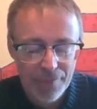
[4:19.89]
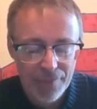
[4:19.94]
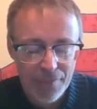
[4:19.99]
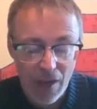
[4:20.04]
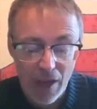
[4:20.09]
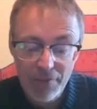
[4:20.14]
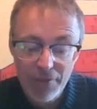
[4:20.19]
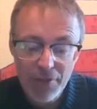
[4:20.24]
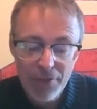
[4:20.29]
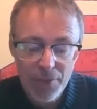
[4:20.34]

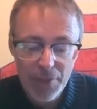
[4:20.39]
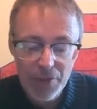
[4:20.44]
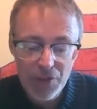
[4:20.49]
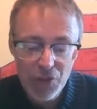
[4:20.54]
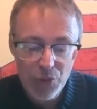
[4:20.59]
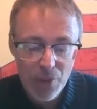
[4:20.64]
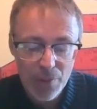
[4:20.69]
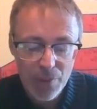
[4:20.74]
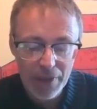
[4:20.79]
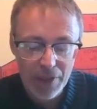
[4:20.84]
I've never been
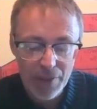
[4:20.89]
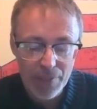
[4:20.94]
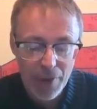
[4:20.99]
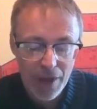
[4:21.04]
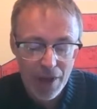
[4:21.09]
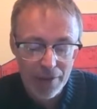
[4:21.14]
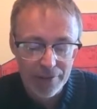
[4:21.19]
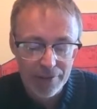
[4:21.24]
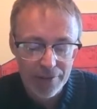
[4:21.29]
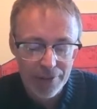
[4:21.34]
swimming in a
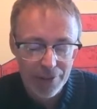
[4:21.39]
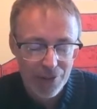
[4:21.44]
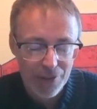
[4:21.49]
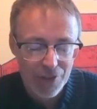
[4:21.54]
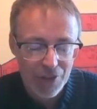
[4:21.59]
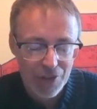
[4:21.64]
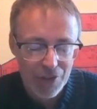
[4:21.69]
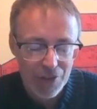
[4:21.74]
pond, Christy